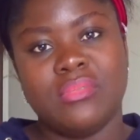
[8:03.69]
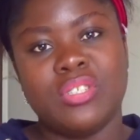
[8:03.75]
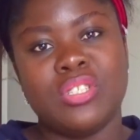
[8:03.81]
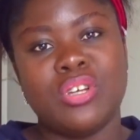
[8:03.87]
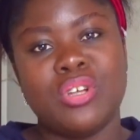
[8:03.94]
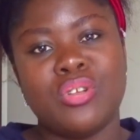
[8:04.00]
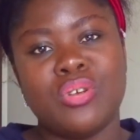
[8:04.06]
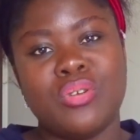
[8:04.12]
You
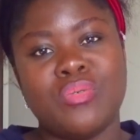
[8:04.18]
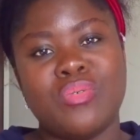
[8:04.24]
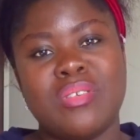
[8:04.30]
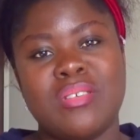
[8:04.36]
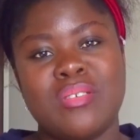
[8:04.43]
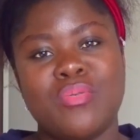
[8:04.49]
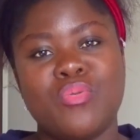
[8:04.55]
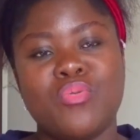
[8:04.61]
don't know
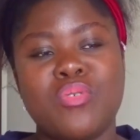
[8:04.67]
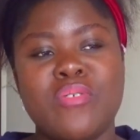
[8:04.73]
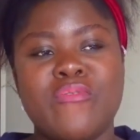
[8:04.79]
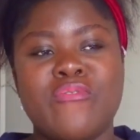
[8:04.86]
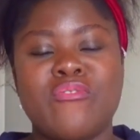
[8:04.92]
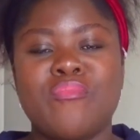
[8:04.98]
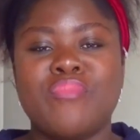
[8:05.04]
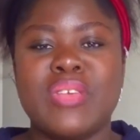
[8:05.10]
you won't
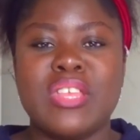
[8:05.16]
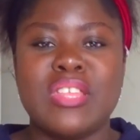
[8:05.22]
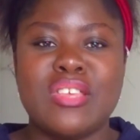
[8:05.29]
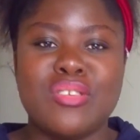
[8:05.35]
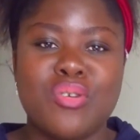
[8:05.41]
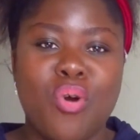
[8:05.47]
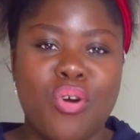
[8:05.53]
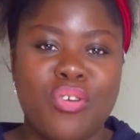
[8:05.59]
even be in
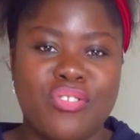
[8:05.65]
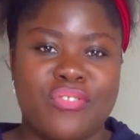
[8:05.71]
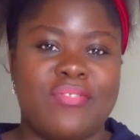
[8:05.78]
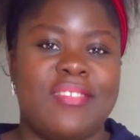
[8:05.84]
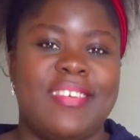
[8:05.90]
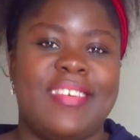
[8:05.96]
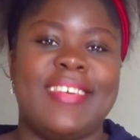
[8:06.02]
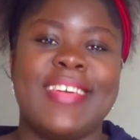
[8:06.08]
this
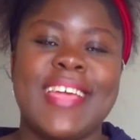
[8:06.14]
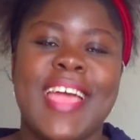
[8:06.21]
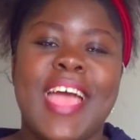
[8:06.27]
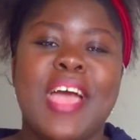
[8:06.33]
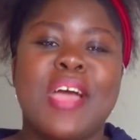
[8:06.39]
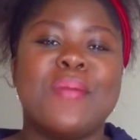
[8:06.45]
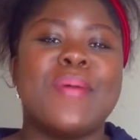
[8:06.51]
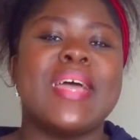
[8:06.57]
country
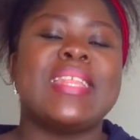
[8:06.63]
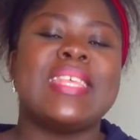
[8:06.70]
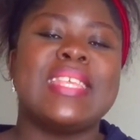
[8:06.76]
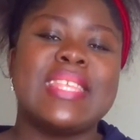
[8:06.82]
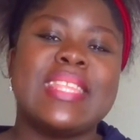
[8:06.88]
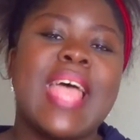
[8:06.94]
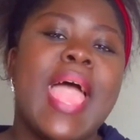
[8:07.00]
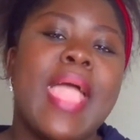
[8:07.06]
by
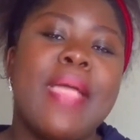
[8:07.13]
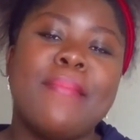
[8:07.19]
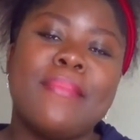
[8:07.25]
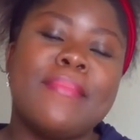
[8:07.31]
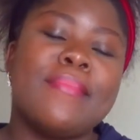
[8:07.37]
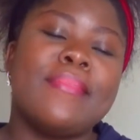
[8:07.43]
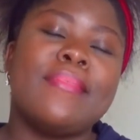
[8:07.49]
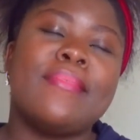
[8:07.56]
this time,
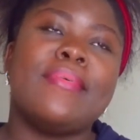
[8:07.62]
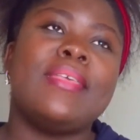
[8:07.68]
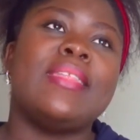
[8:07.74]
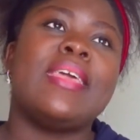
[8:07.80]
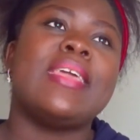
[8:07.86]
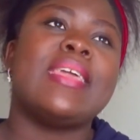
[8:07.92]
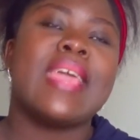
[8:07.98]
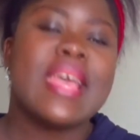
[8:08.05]

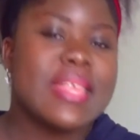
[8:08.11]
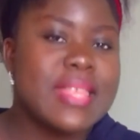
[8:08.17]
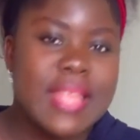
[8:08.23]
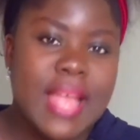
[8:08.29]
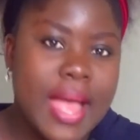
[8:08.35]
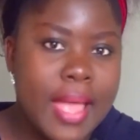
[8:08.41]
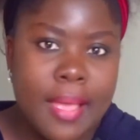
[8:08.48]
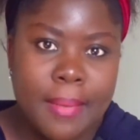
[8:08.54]
in a year's
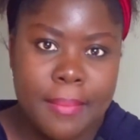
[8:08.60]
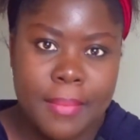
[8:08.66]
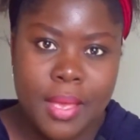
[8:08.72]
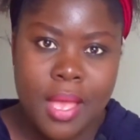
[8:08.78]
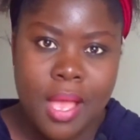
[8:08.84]
time.